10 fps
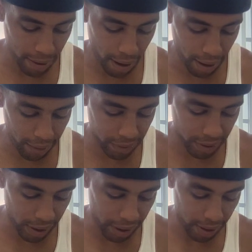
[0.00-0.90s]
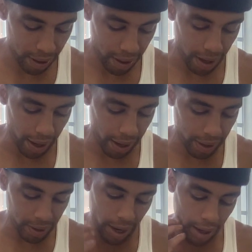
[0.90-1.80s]
of skin, it
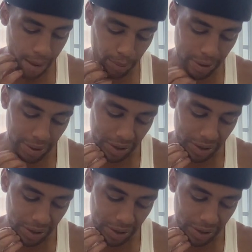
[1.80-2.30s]
is a leprous